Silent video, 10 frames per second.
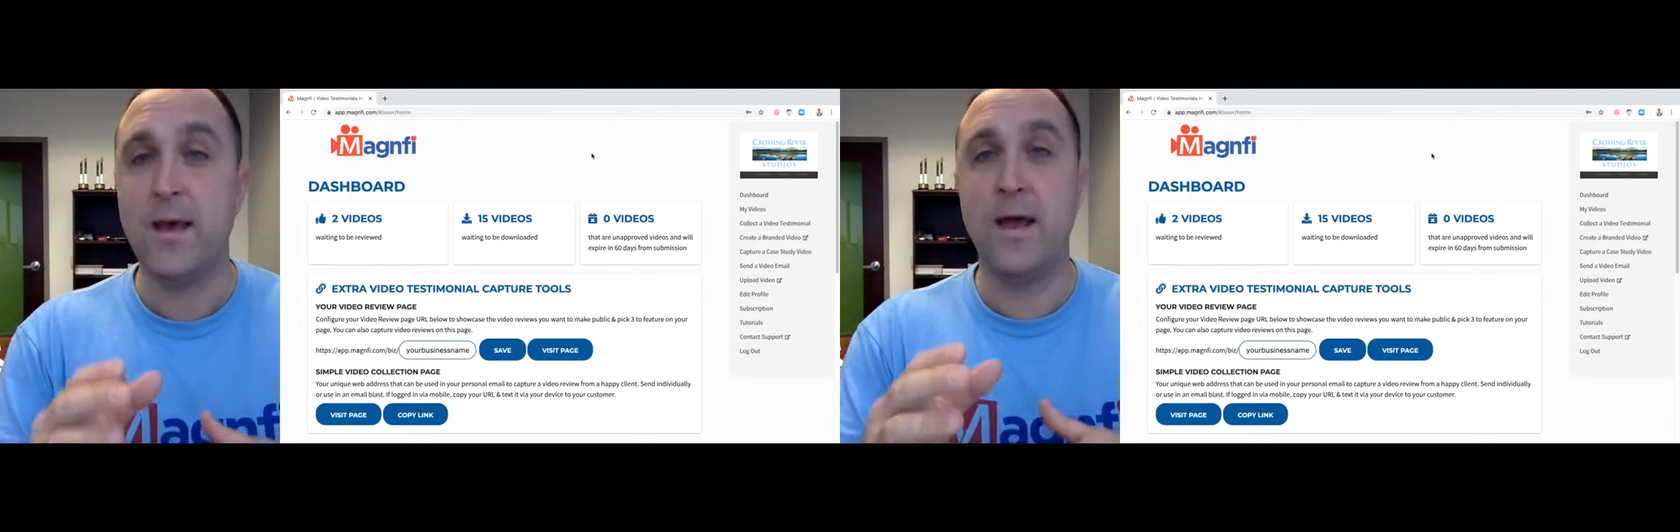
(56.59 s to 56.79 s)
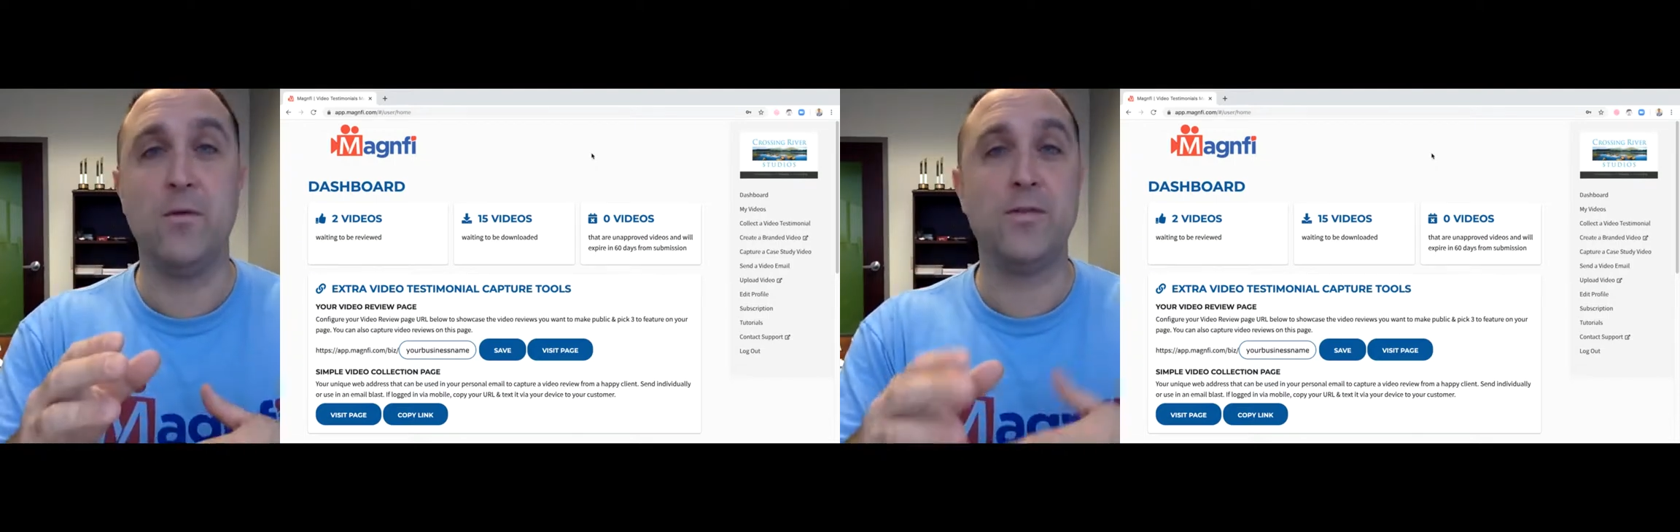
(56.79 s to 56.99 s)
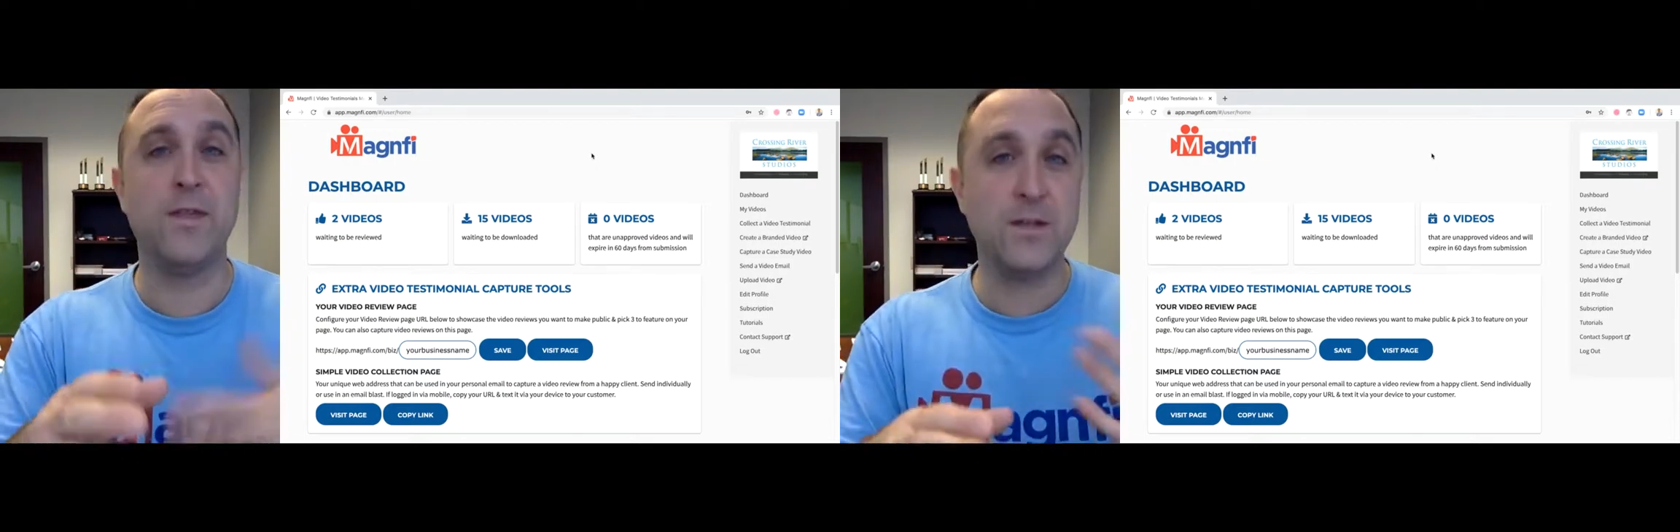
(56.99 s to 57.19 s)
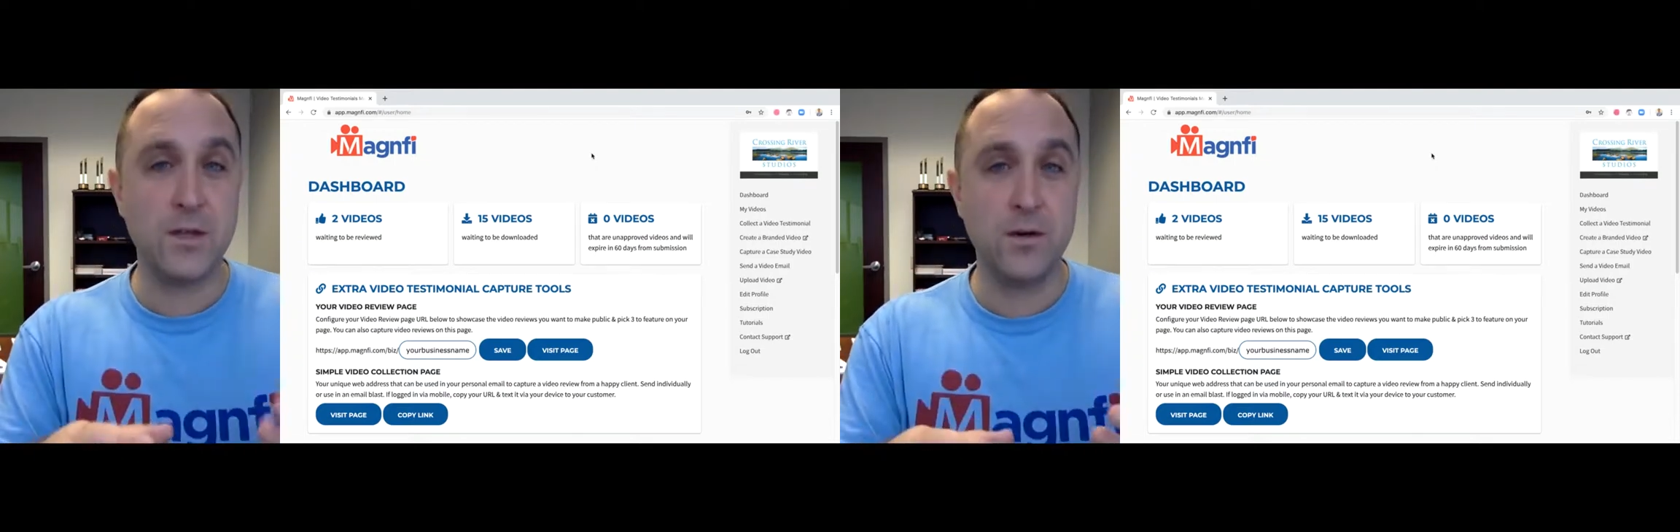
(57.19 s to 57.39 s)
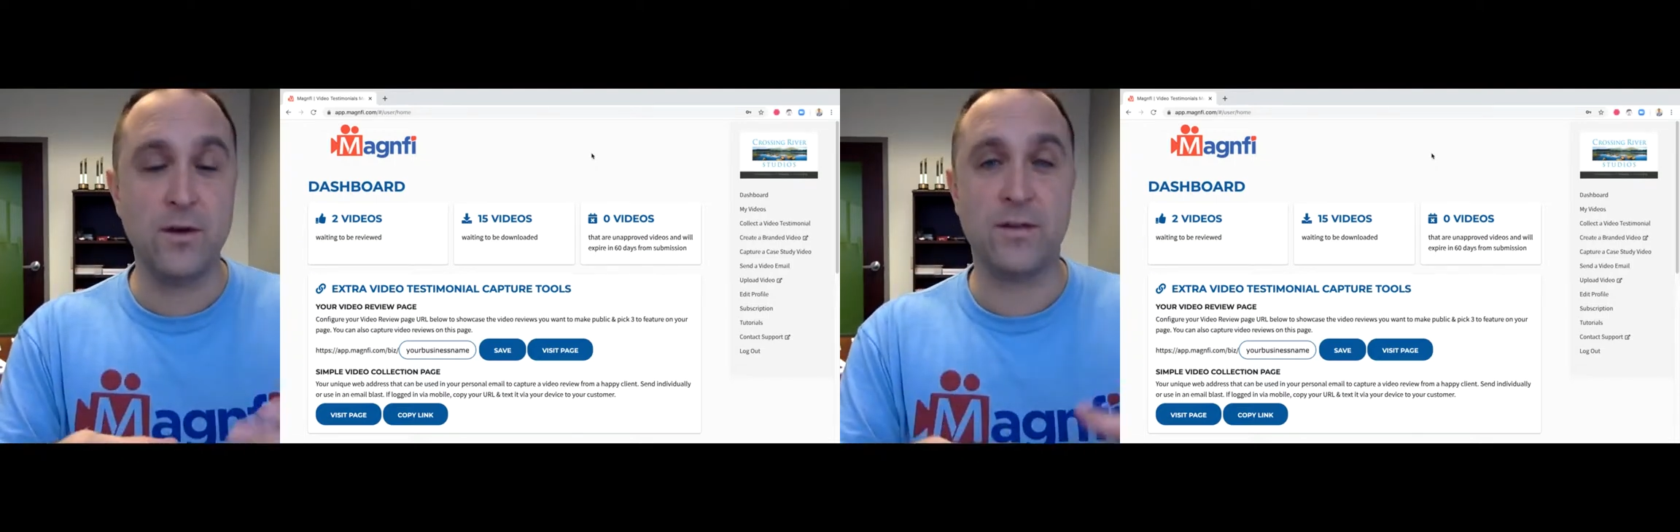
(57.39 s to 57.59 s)
and then what they
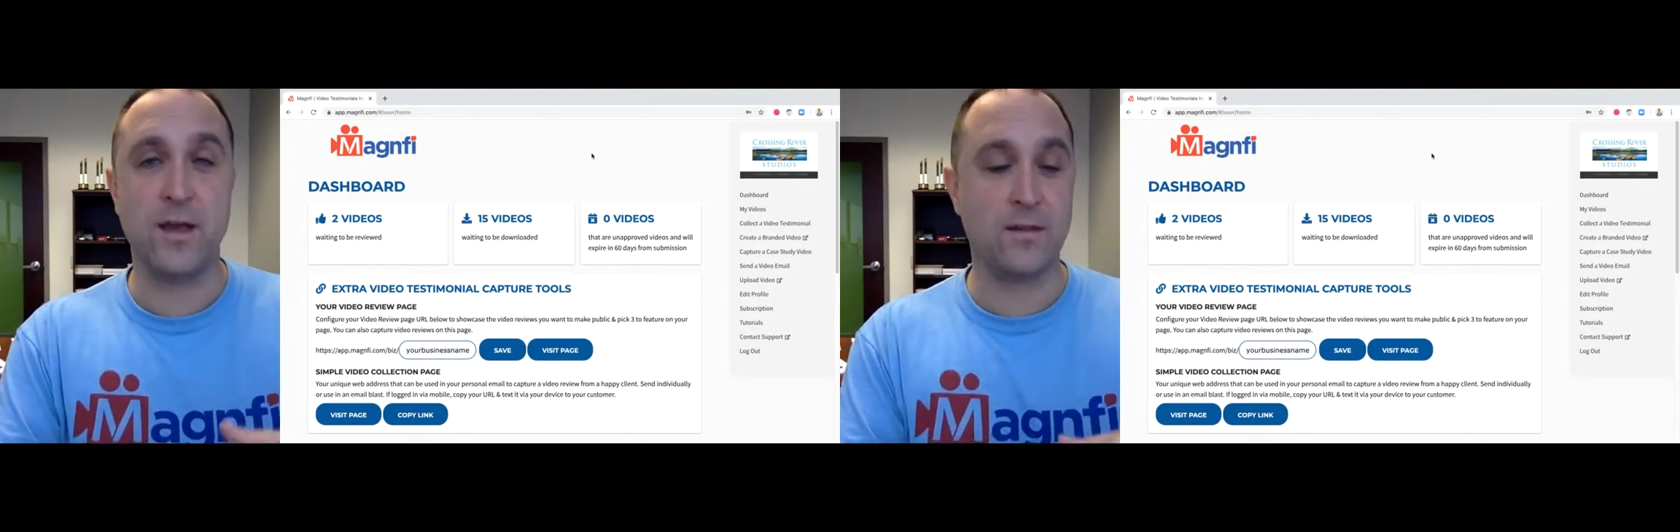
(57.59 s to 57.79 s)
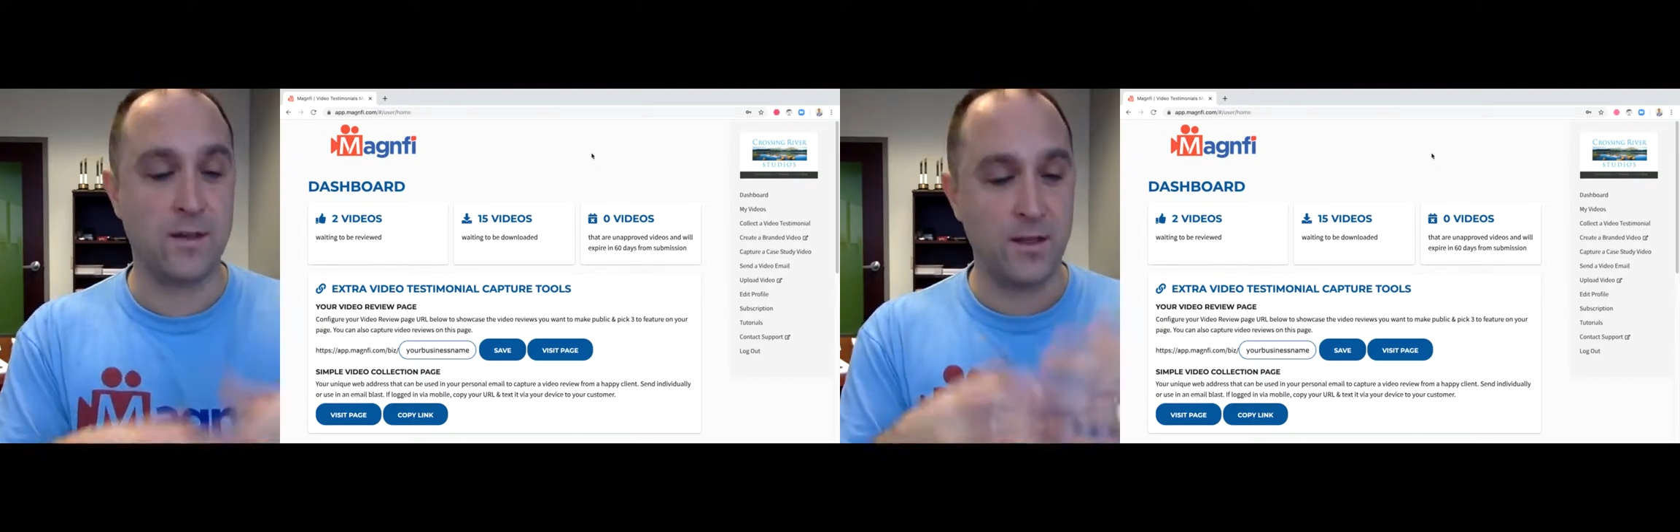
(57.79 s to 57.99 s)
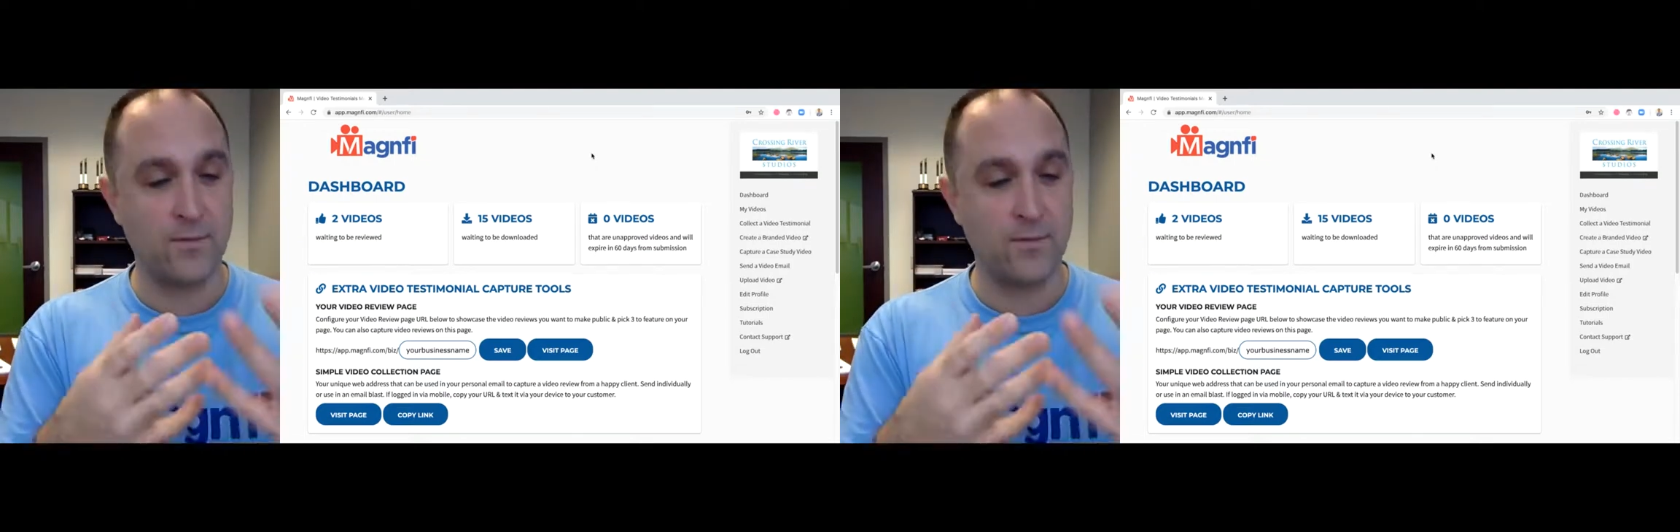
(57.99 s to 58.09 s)
do is they see